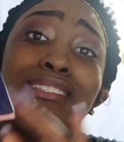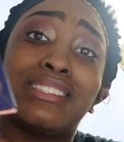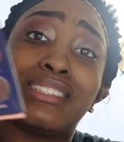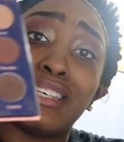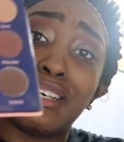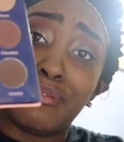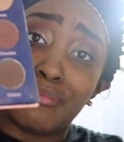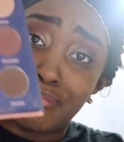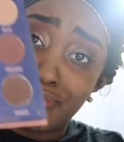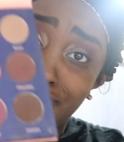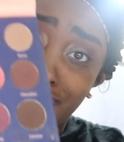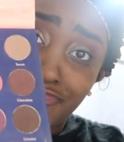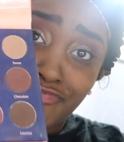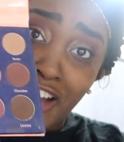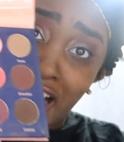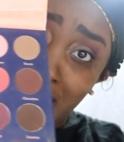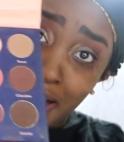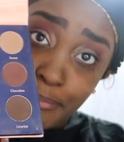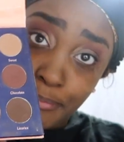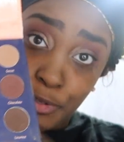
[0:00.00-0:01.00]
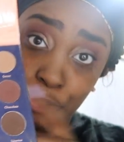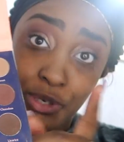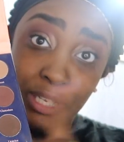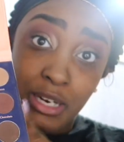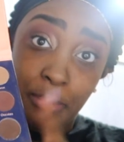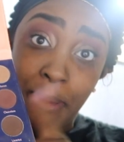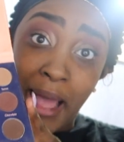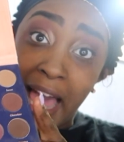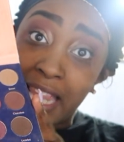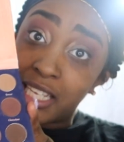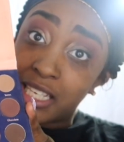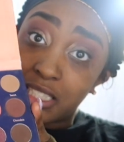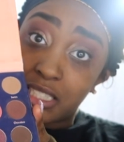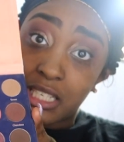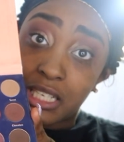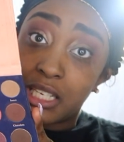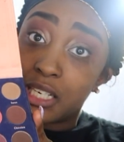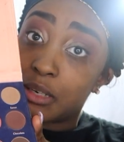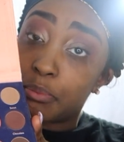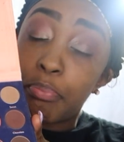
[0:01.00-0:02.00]
some you need a palette
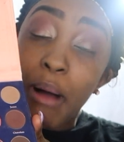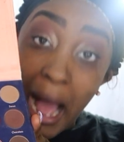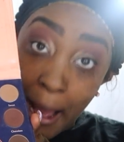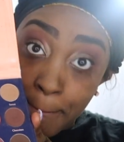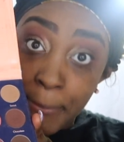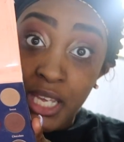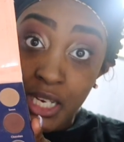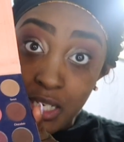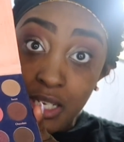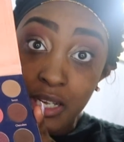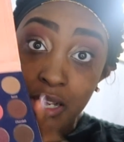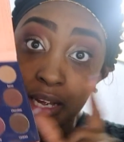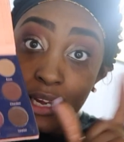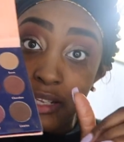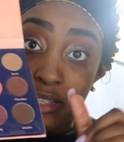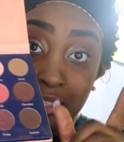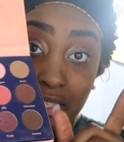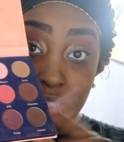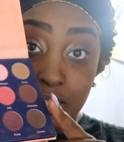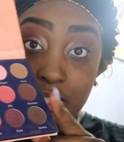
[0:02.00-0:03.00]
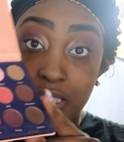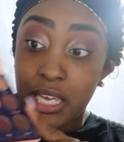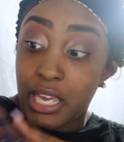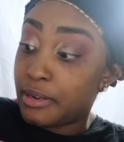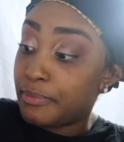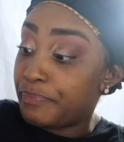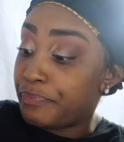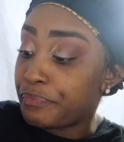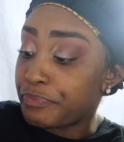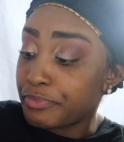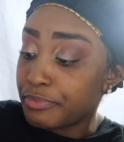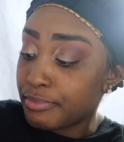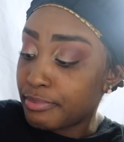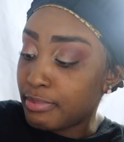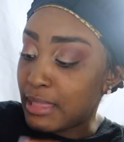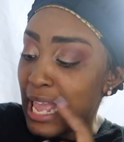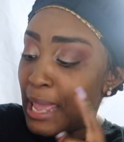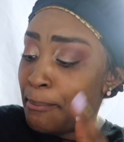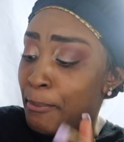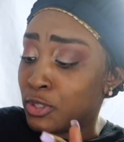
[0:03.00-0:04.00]
to look poppin', this is it.
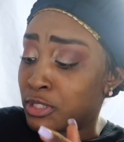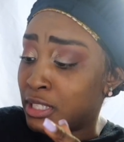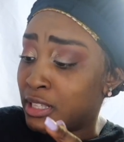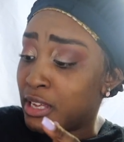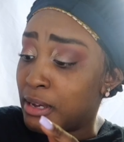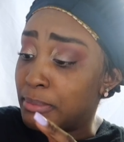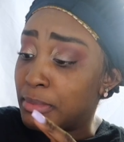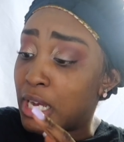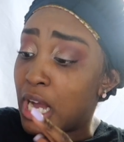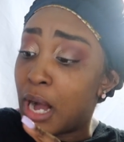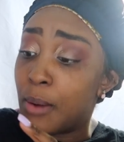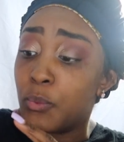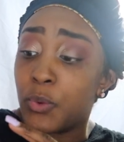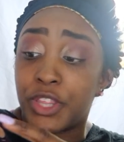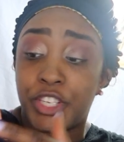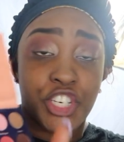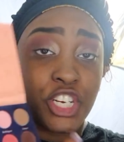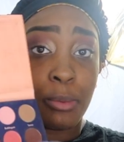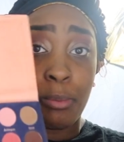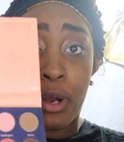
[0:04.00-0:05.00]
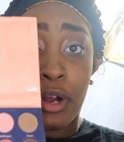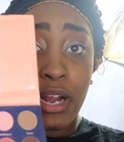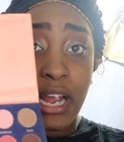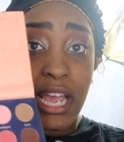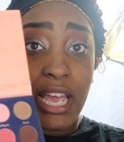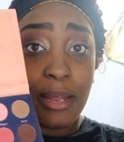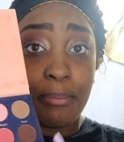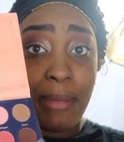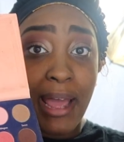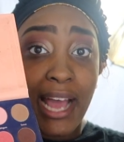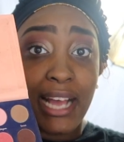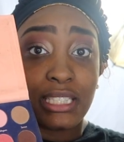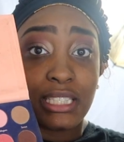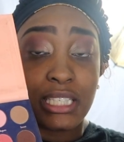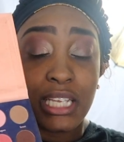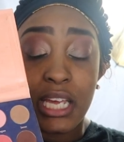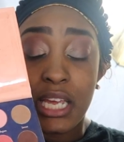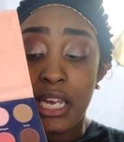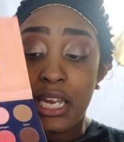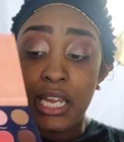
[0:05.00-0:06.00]
And most of them come with shimmer and
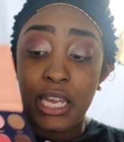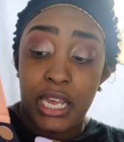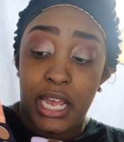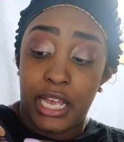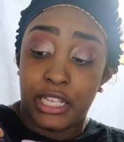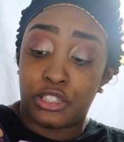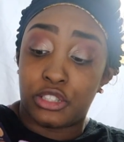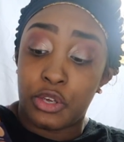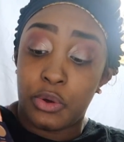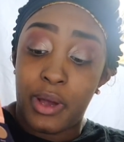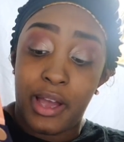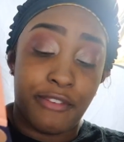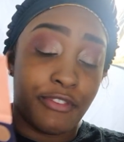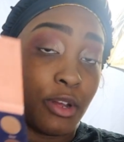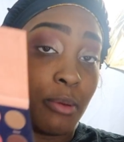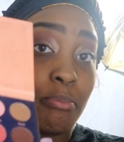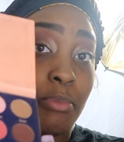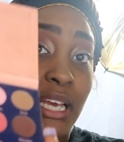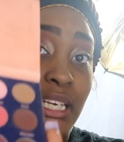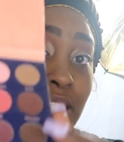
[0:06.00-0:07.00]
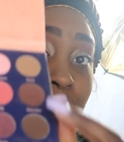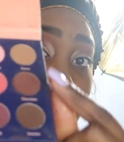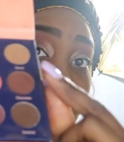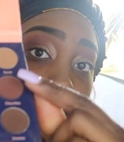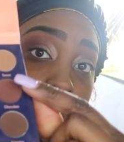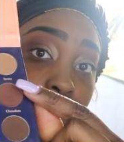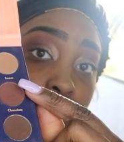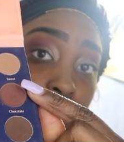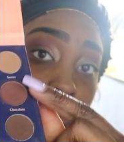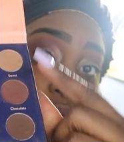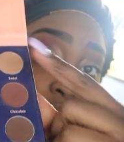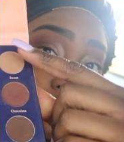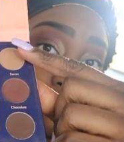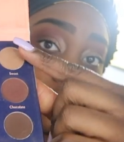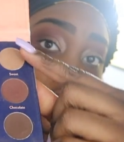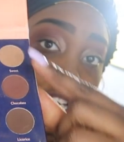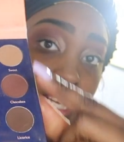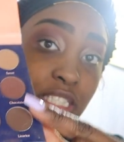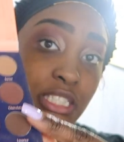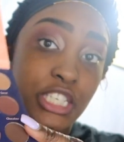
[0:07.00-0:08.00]
mattes, and so you'll have your base colors to do some
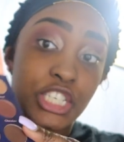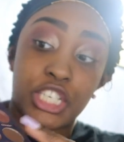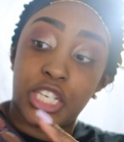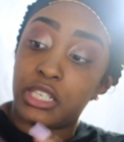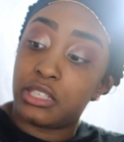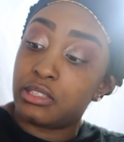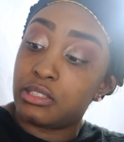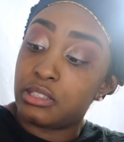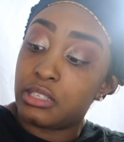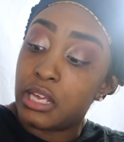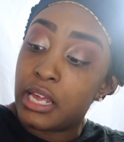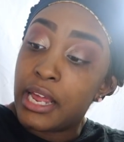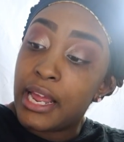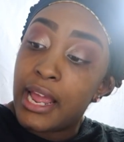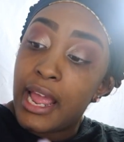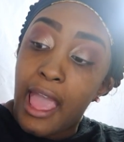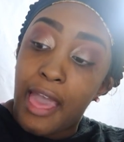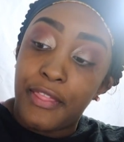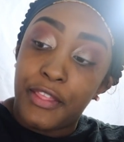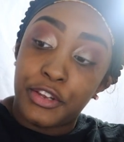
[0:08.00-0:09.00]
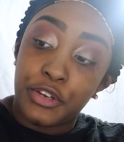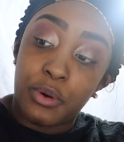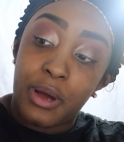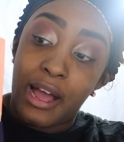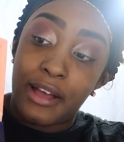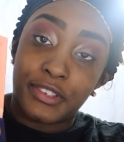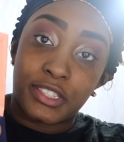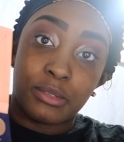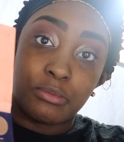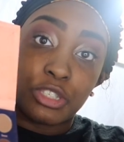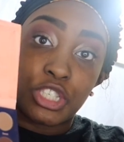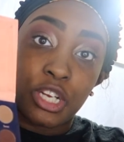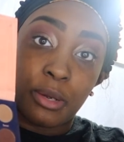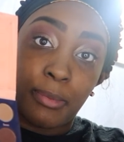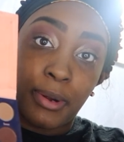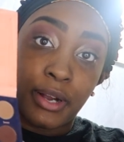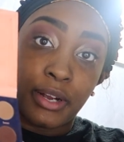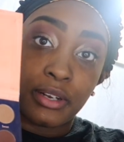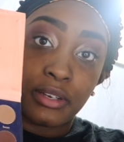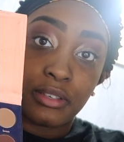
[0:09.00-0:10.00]
transitions, and then you'll have some
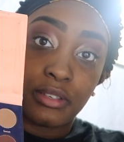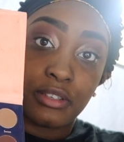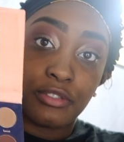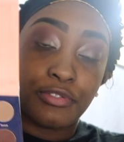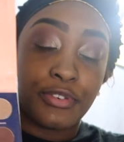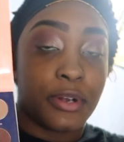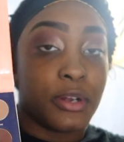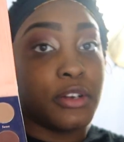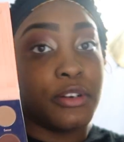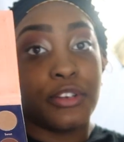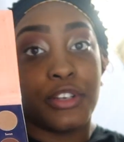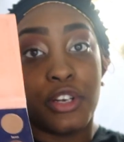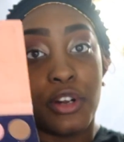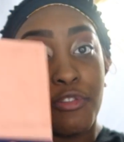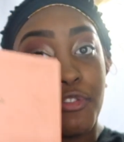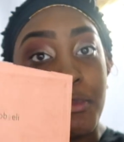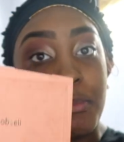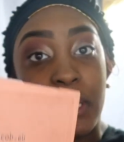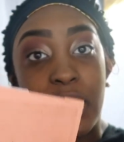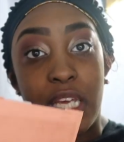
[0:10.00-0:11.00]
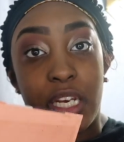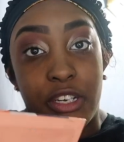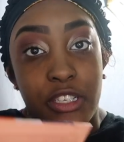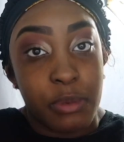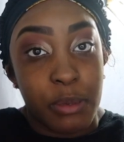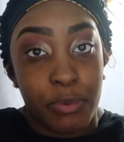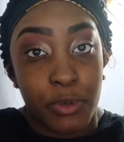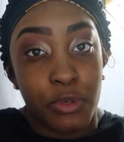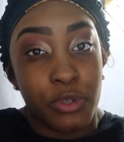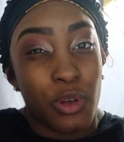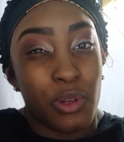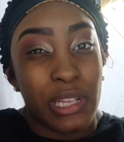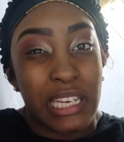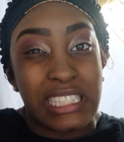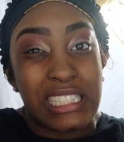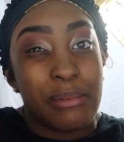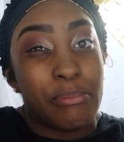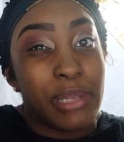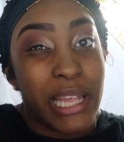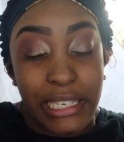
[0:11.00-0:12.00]
shimmer for, you know, for beginners, people who don't
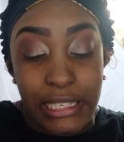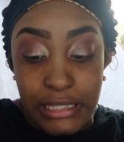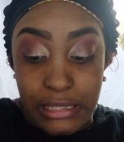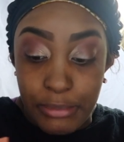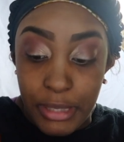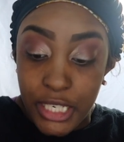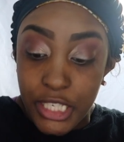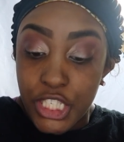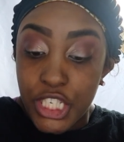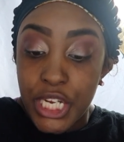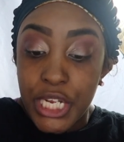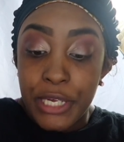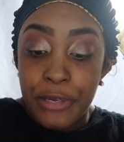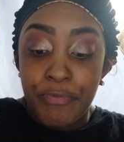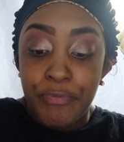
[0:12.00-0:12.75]
like to blend as much.